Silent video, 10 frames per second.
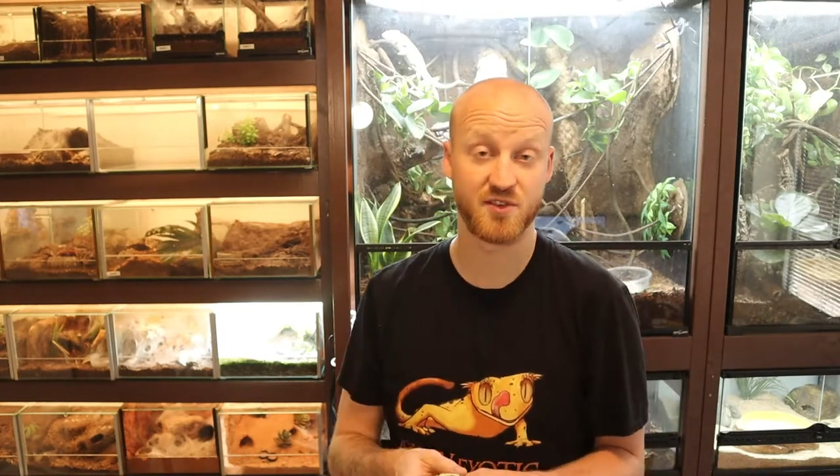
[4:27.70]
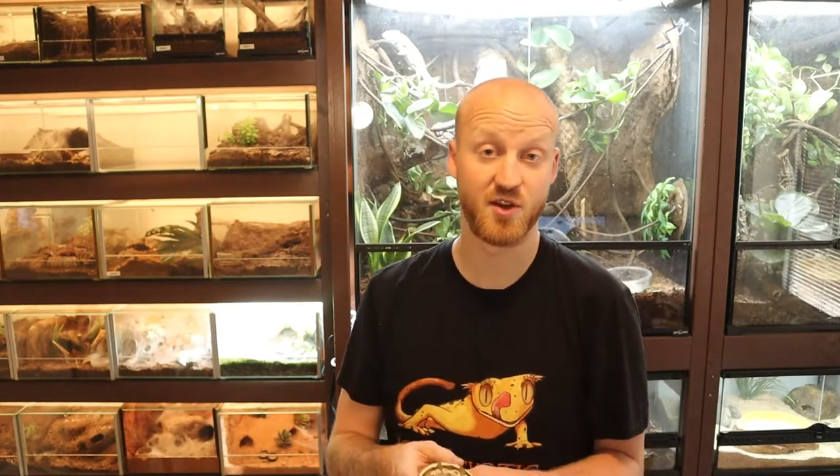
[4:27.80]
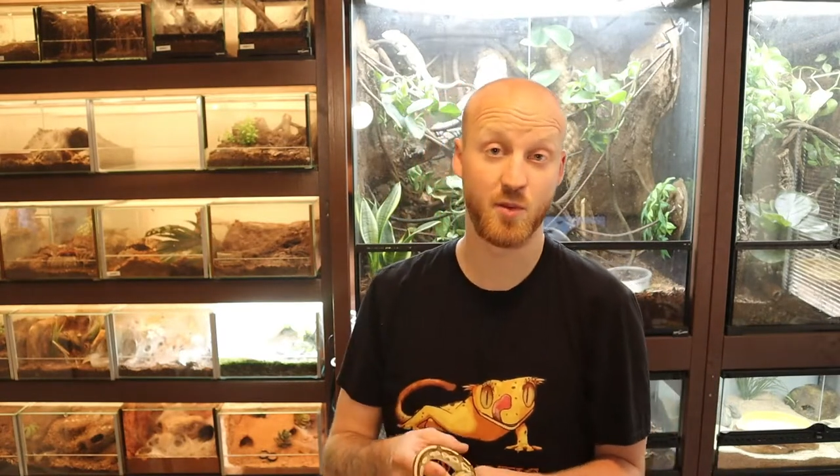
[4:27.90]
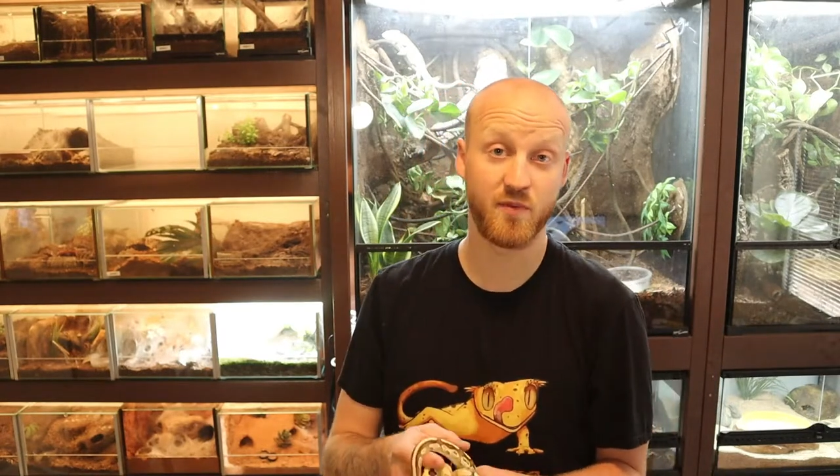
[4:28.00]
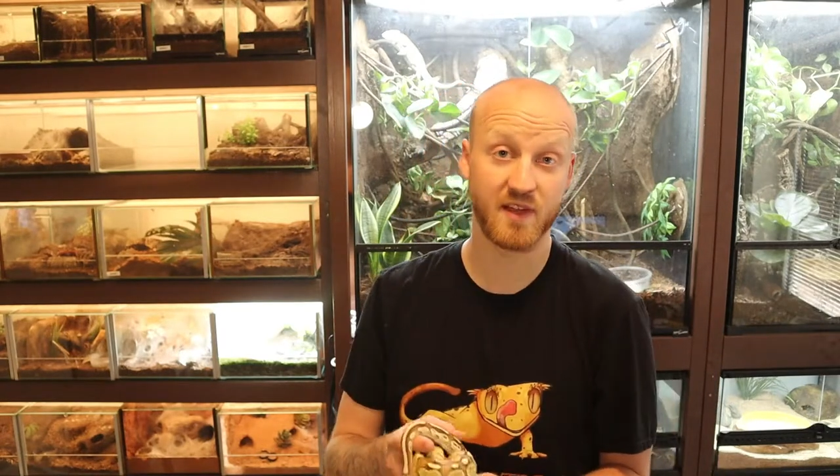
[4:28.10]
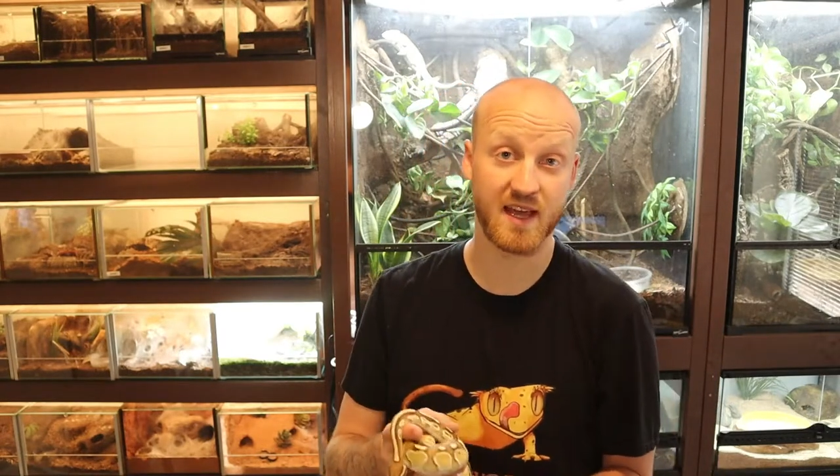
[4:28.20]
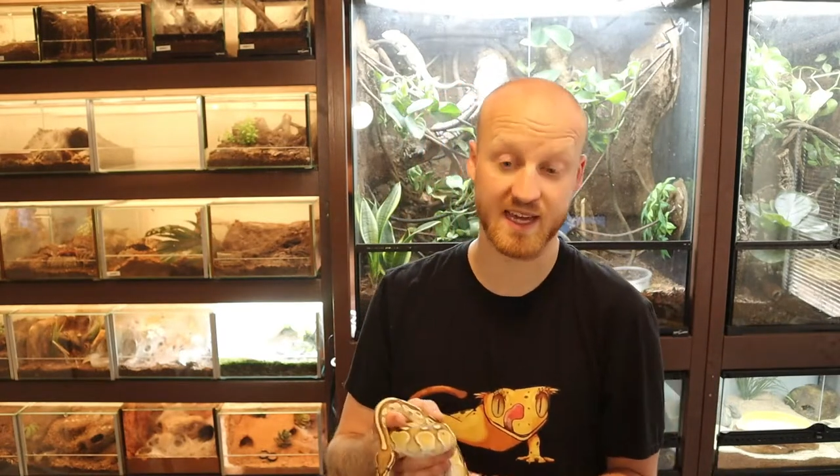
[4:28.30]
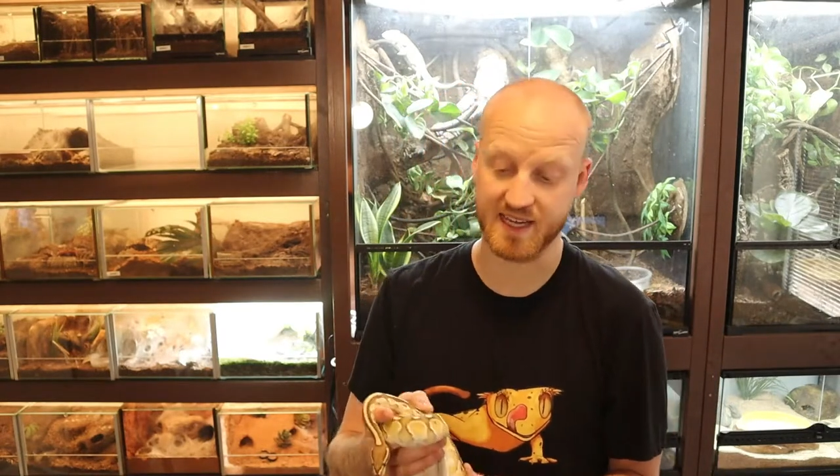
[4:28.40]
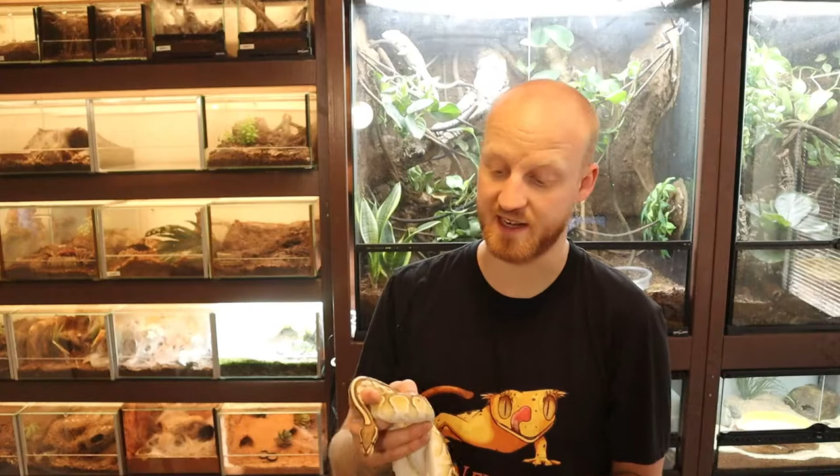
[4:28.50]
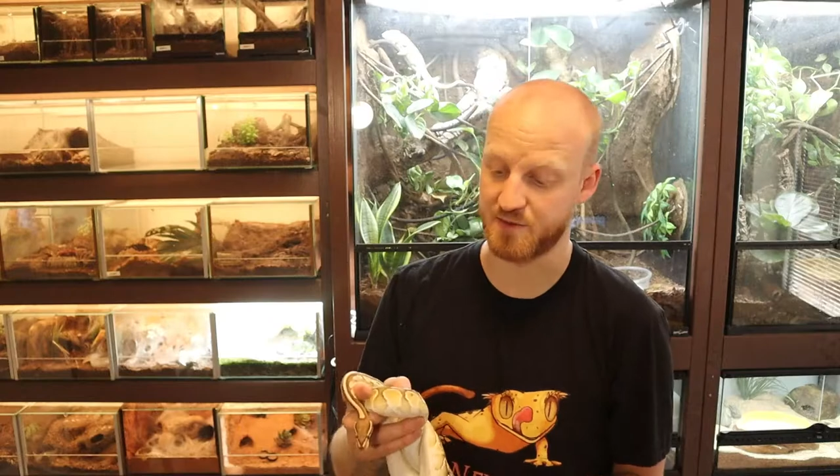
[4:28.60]
So hopefully
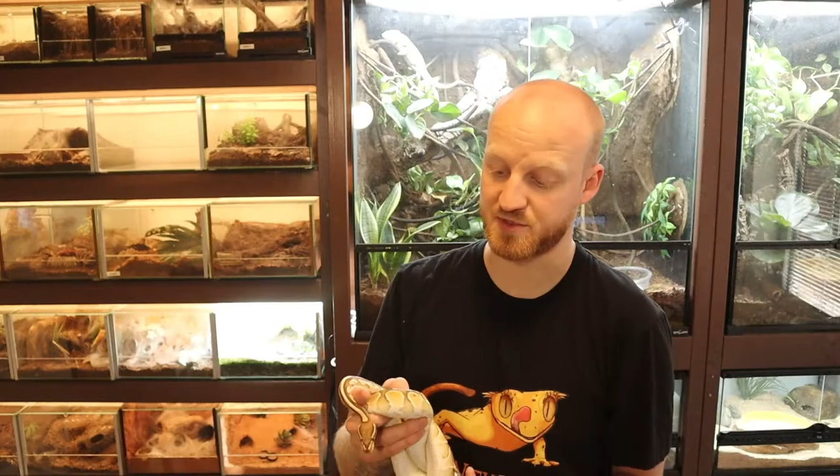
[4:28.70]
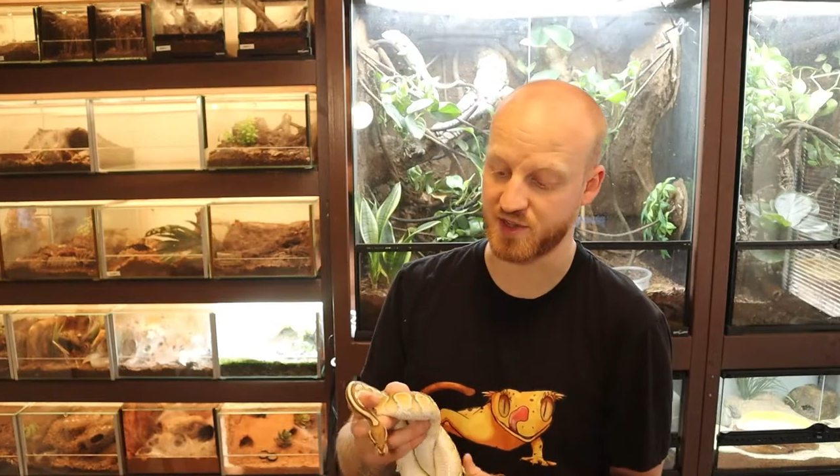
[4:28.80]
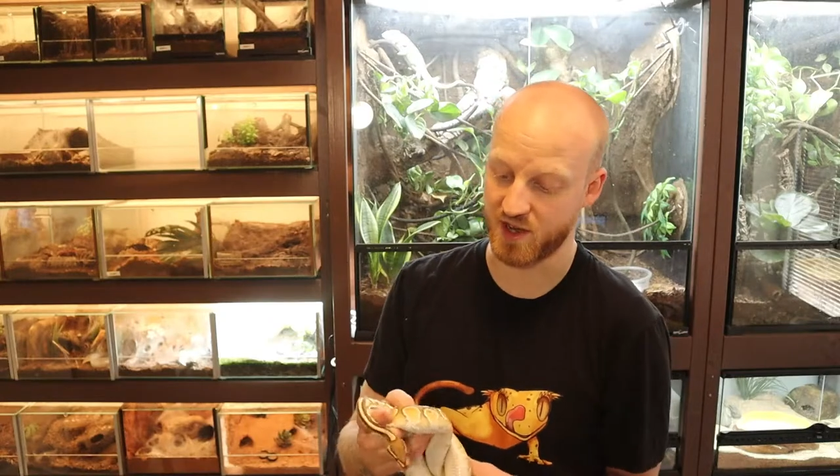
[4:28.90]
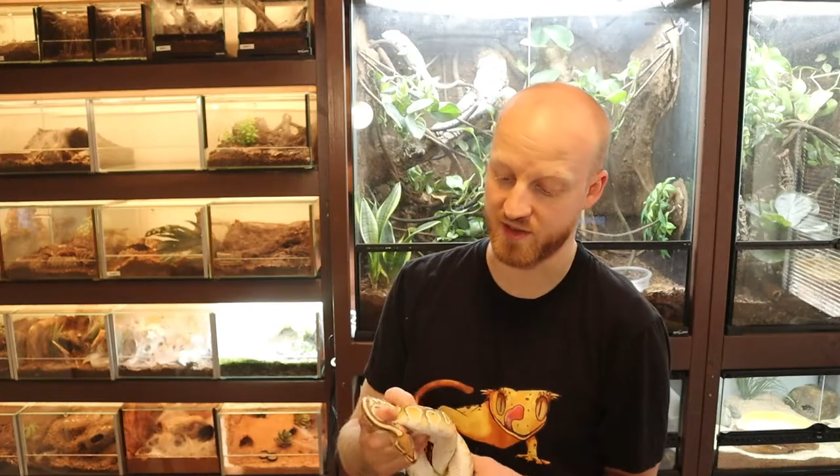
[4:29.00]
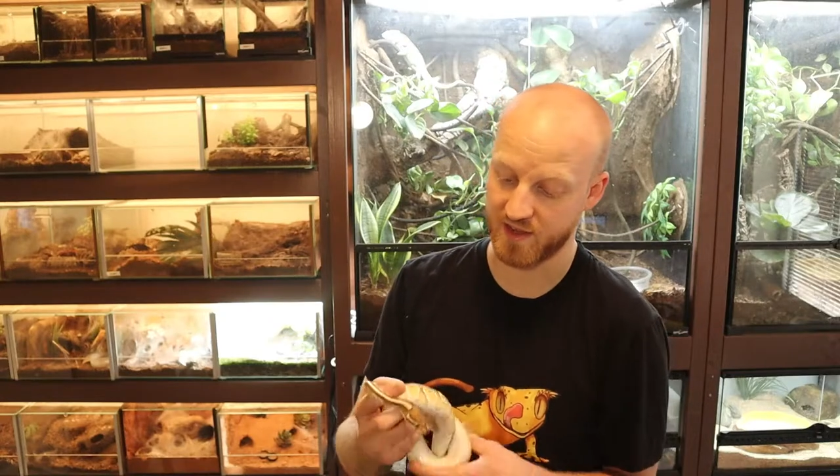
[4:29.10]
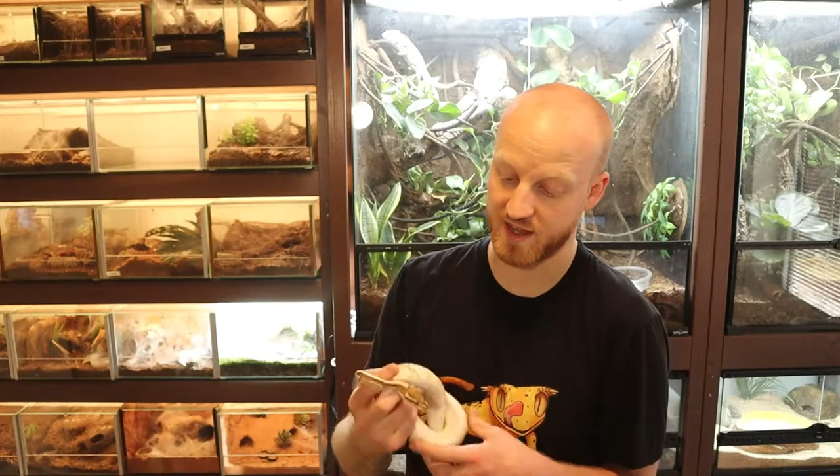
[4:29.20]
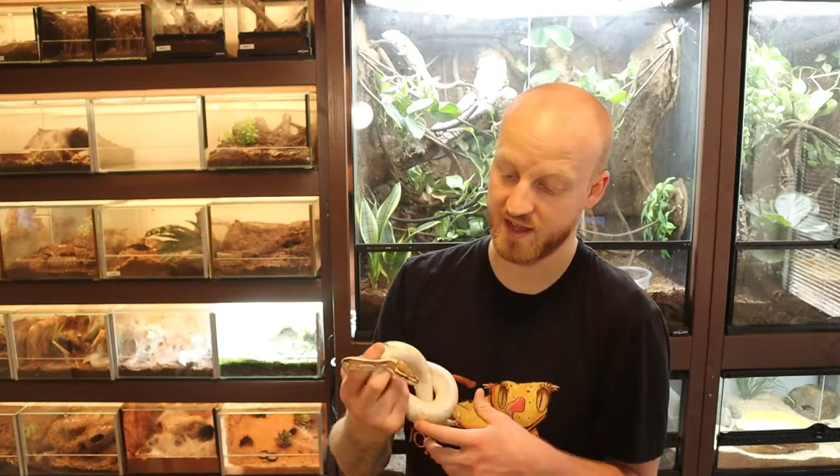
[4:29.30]
I can observe